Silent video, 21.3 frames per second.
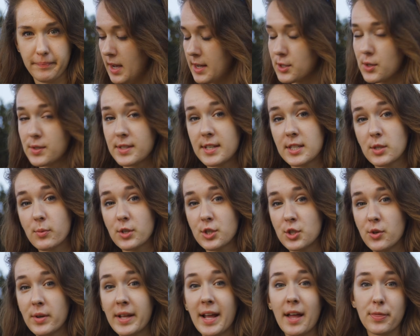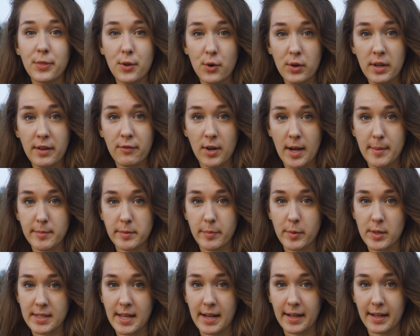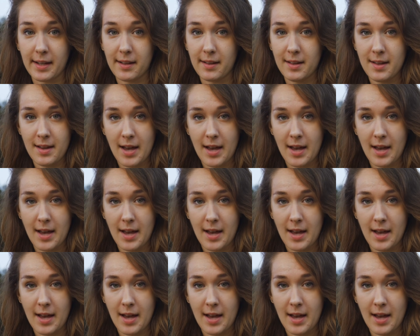So since we're shooting at 30 frames per second,